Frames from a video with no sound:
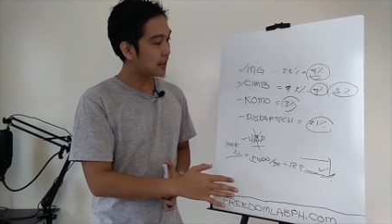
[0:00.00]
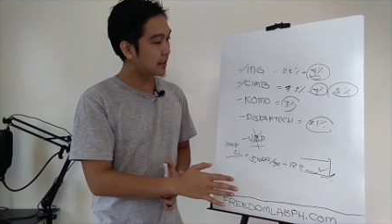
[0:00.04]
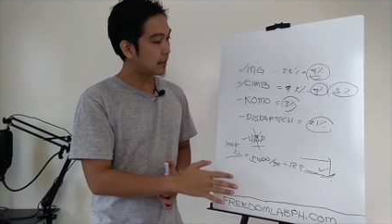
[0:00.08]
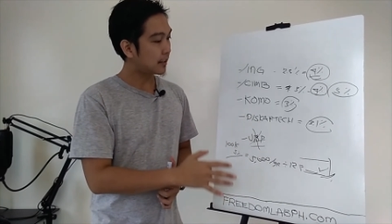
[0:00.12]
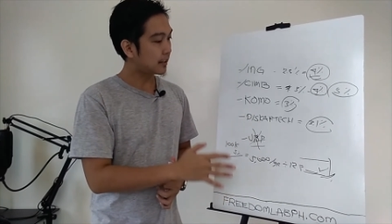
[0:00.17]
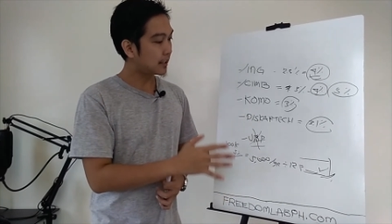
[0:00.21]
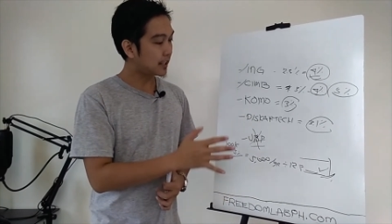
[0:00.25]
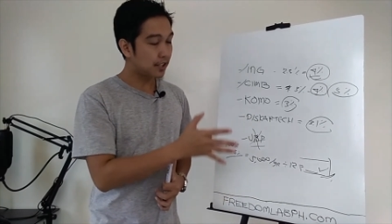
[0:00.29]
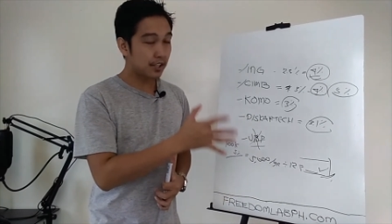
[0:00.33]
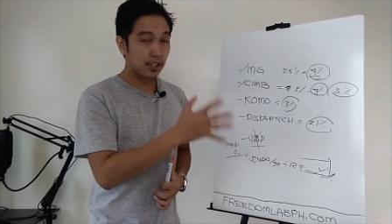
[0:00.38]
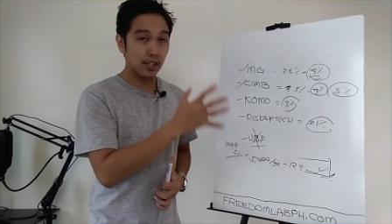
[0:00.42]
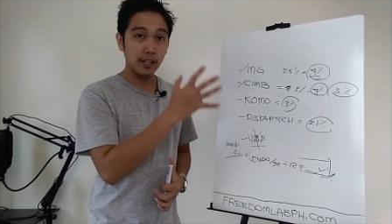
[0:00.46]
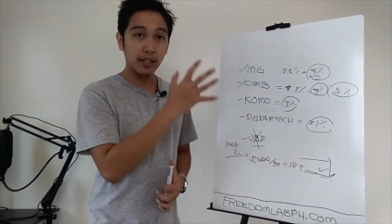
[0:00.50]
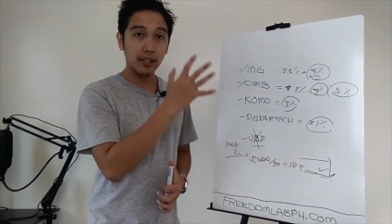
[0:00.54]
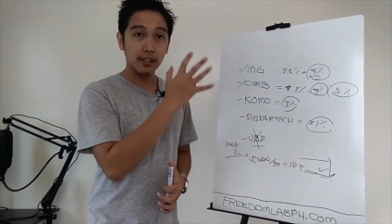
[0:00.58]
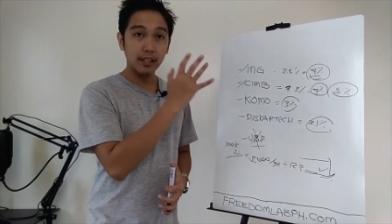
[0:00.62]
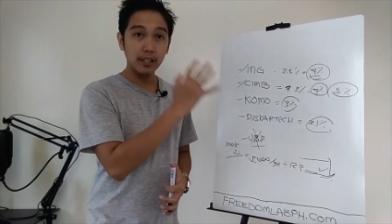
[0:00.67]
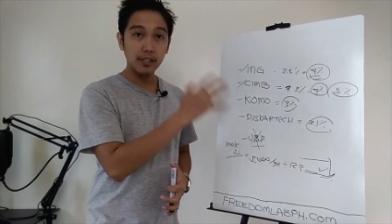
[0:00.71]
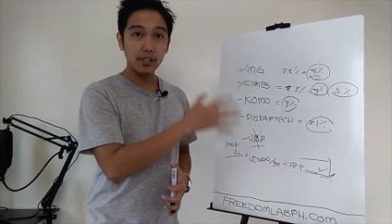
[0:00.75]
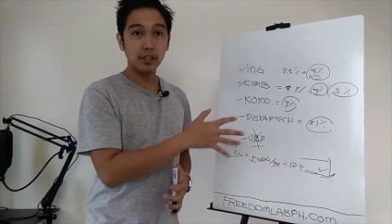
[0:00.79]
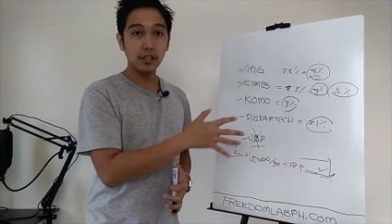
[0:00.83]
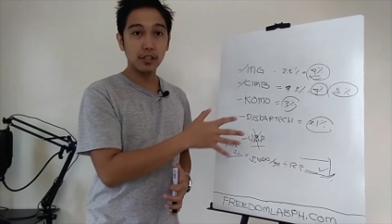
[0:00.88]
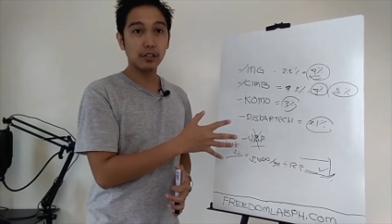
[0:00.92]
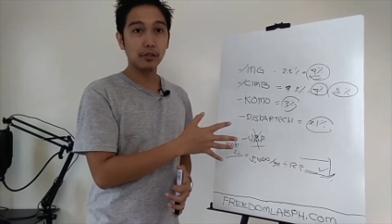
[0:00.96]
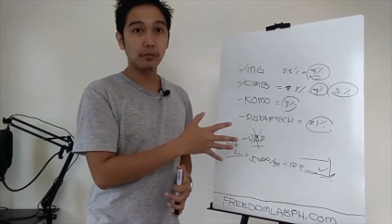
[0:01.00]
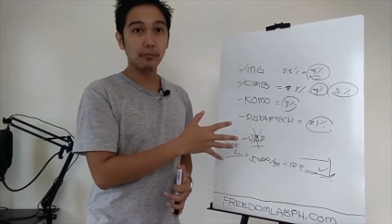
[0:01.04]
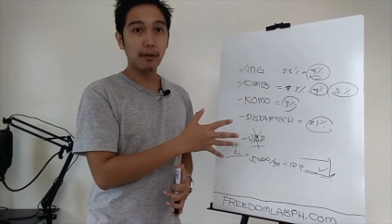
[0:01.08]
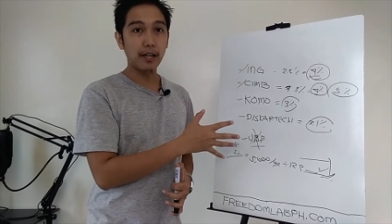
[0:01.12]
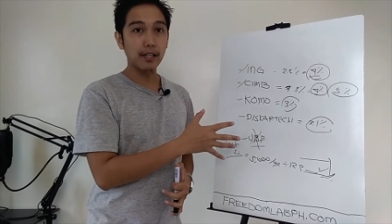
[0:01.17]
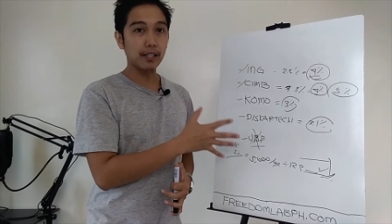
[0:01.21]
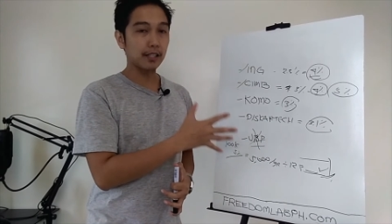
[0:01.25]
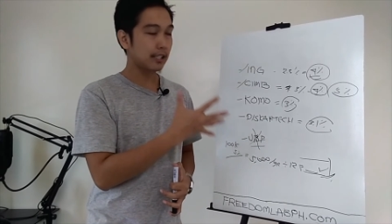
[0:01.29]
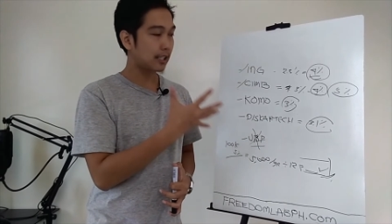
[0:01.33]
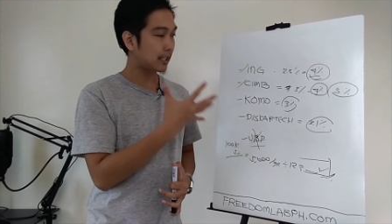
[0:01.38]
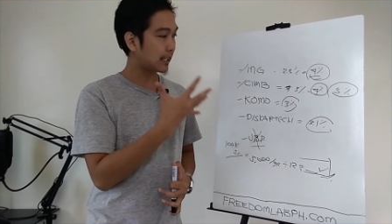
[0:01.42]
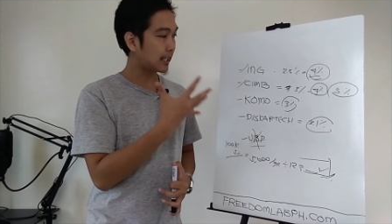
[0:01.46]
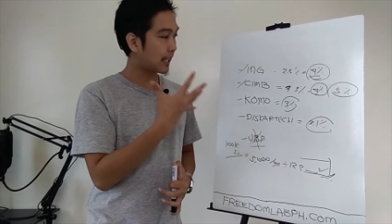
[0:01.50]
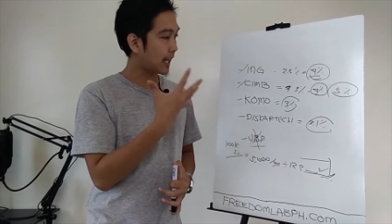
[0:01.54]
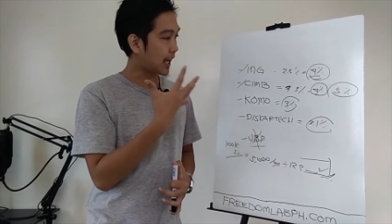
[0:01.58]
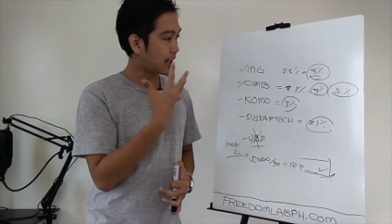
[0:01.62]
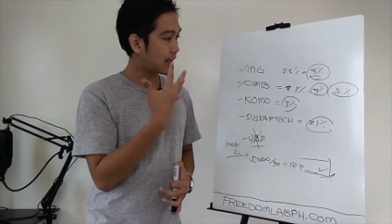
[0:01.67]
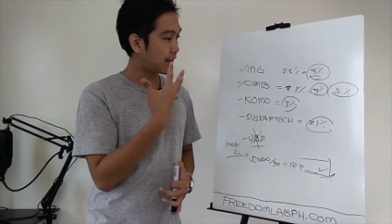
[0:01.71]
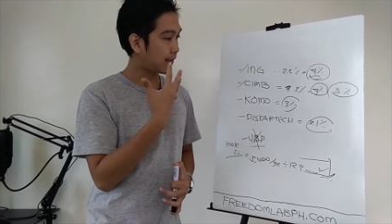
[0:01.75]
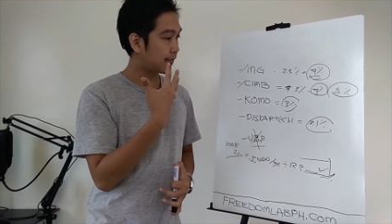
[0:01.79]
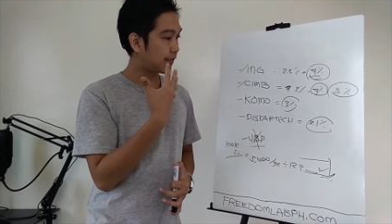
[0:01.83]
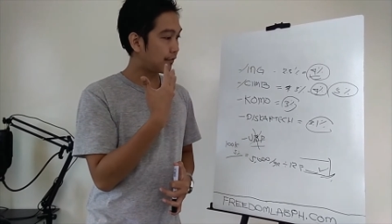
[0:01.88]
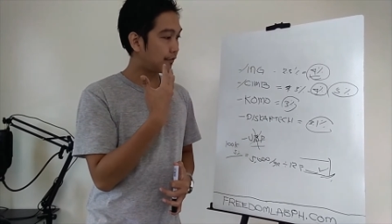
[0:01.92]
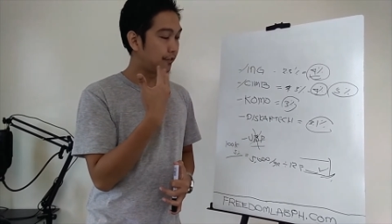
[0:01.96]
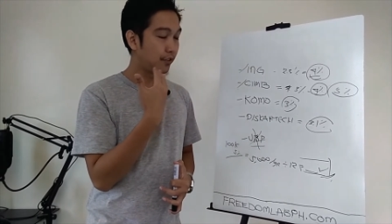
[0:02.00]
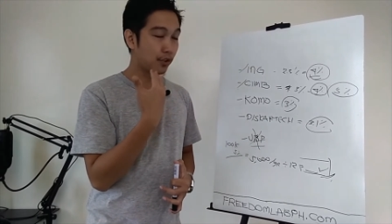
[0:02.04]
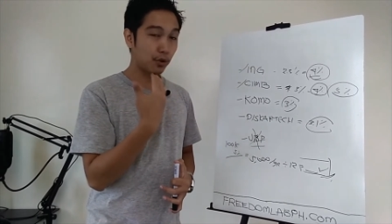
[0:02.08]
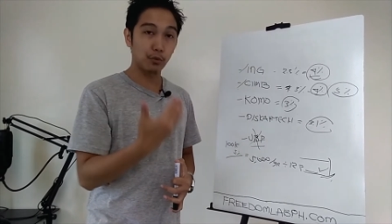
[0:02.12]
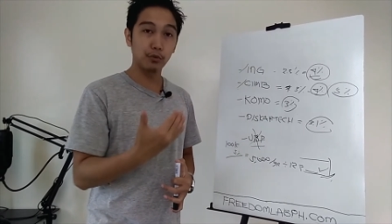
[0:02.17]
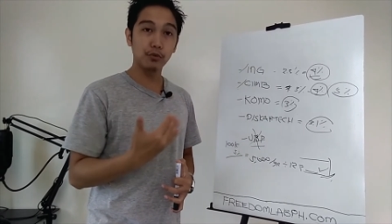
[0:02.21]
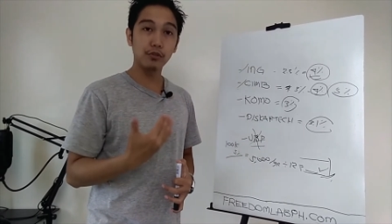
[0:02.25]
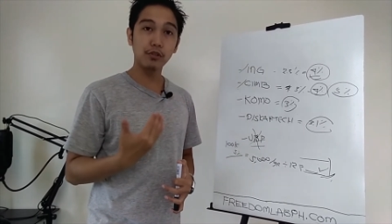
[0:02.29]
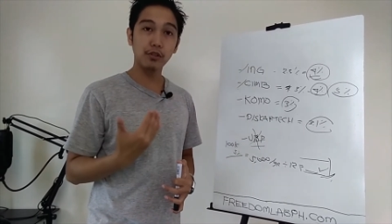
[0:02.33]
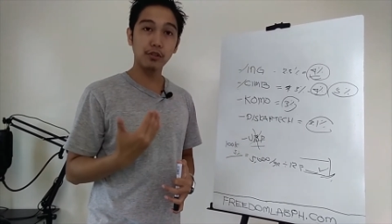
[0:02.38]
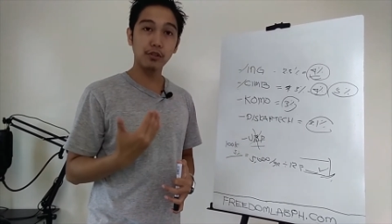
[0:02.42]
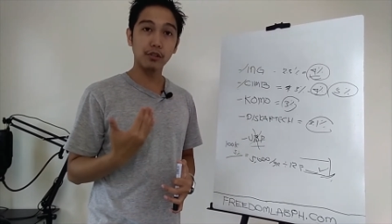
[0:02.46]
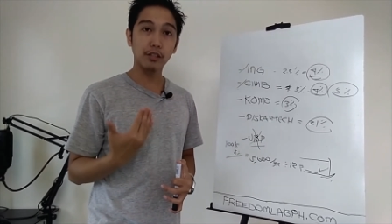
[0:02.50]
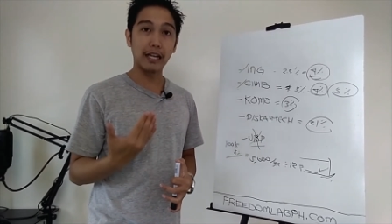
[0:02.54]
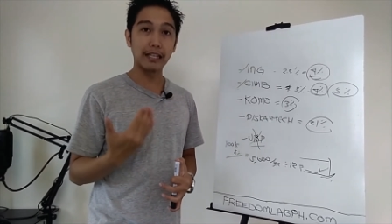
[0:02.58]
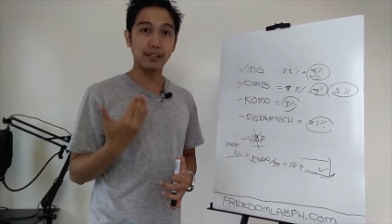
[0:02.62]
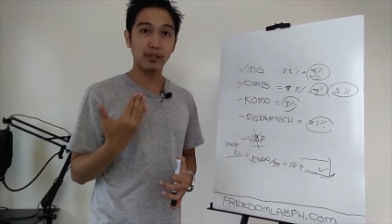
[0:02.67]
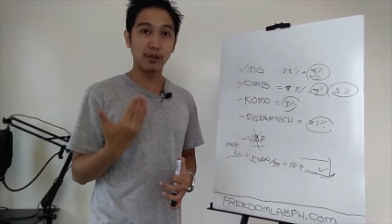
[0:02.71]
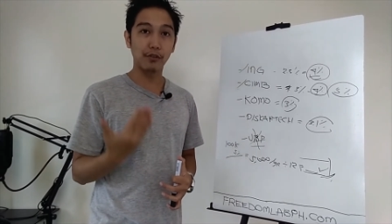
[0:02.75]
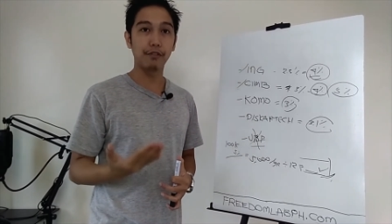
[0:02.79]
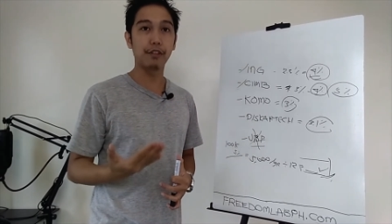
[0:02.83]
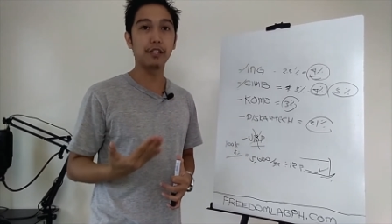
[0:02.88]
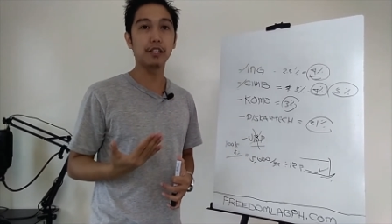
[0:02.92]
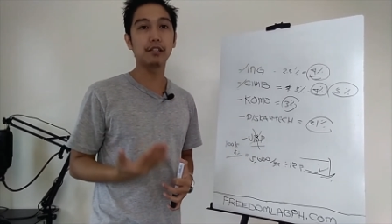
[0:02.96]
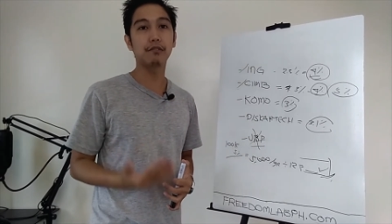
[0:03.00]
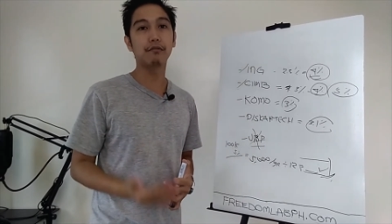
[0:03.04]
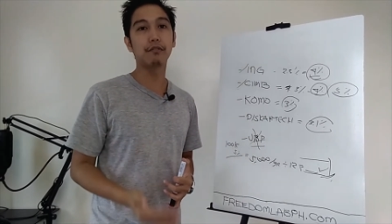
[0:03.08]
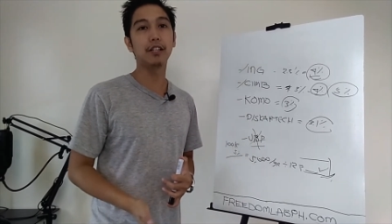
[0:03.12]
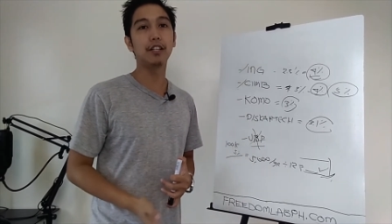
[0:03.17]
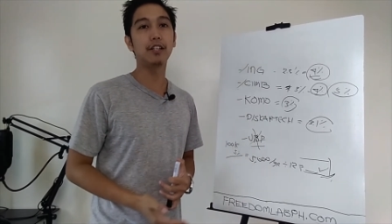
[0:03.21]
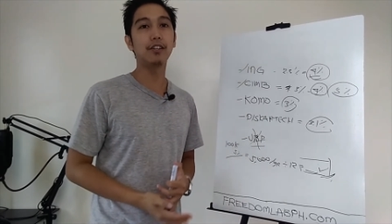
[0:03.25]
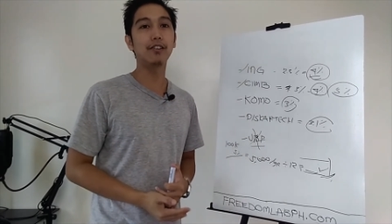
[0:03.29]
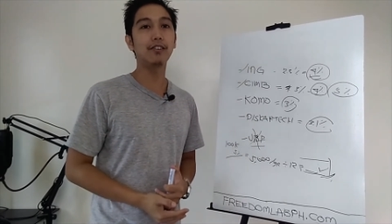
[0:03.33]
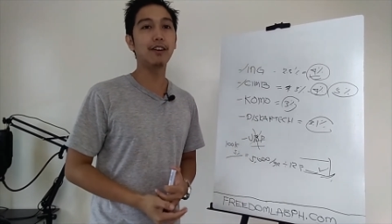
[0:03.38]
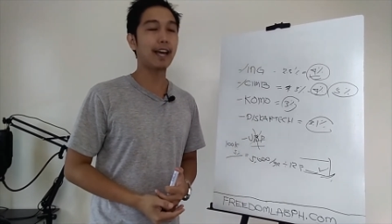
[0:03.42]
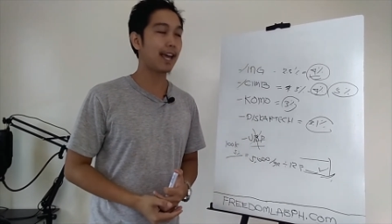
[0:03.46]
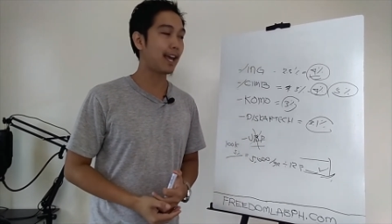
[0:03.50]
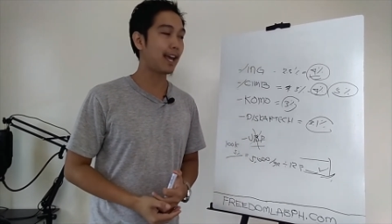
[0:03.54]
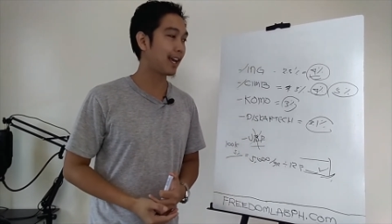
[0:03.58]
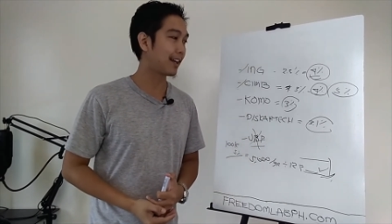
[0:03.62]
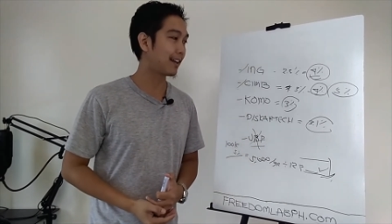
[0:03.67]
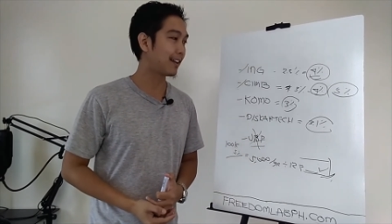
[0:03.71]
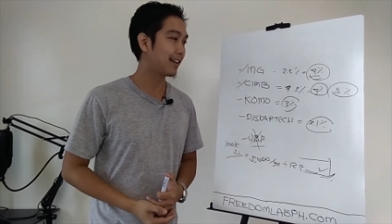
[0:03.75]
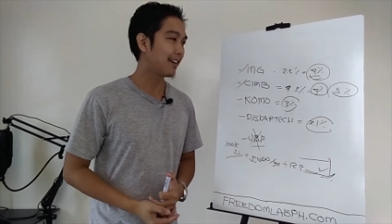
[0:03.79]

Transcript: dig uh, digital banks that I've known as of this video. And